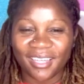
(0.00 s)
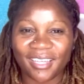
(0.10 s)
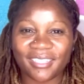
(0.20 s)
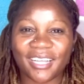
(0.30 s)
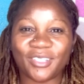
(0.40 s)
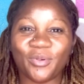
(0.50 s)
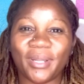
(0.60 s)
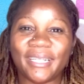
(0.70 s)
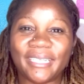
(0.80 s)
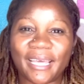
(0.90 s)
So I do
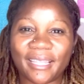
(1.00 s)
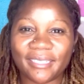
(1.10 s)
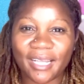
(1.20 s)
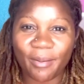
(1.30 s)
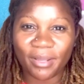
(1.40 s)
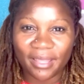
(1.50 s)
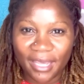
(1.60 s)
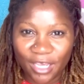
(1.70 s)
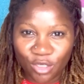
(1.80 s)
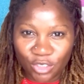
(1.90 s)
want to take this time to
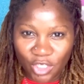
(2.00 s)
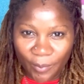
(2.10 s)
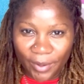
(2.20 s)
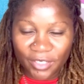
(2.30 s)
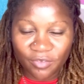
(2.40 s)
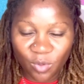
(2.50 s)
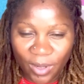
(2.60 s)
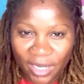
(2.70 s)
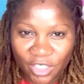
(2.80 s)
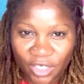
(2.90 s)
thank you so much for
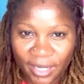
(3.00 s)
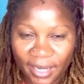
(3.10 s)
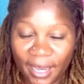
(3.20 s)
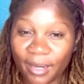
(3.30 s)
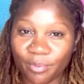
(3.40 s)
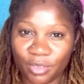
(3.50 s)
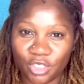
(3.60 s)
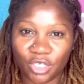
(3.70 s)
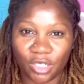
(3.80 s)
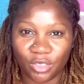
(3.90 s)
watching. I
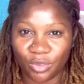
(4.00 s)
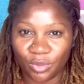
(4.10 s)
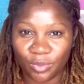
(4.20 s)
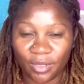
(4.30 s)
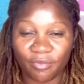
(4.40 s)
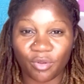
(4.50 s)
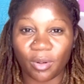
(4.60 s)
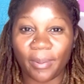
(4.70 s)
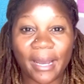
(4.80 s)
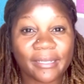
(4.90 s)
appreciate you. If you are
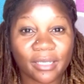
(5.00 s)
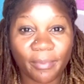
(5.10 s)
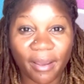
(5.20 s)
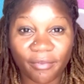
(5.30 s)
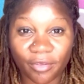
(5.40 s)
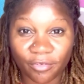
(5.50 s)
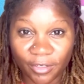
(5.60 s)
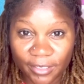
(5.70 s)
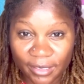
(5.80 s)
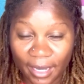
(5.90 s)
passing by for the
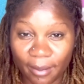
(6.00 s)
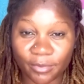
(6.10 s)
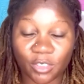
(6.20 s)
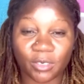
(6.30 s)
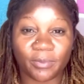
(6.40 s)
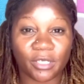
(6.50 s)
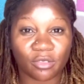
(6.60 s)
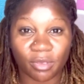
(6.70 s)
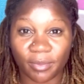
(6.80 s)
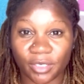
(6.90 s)
first time, just please
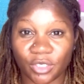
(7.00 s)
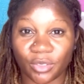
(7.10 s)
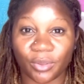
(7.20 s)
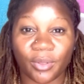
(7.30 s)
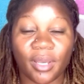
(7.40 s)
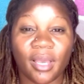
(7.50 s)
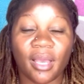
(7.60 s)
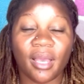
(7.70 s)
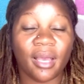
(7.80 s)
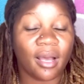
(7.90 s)
remember to
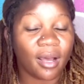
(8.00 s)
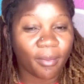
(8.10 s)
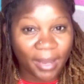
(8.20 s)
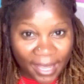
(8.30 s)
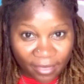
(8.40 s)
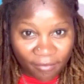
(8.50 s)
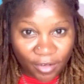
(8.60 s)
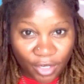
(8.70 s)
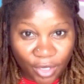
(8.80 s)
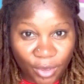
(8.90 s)
like the
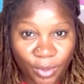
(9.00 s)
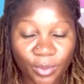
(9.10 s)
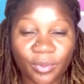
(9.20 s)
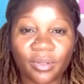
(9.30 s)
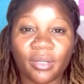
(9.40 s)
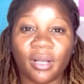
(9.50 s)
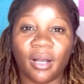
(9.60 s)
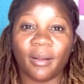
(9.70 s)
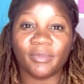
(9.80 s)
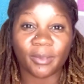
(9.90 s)
video,
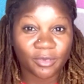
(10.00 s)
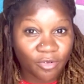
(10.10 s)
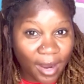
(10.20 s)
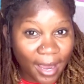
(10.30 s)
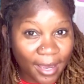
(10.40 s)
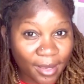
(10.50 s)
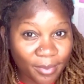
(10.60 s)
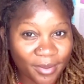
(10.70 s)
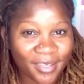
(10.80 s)
subscribe,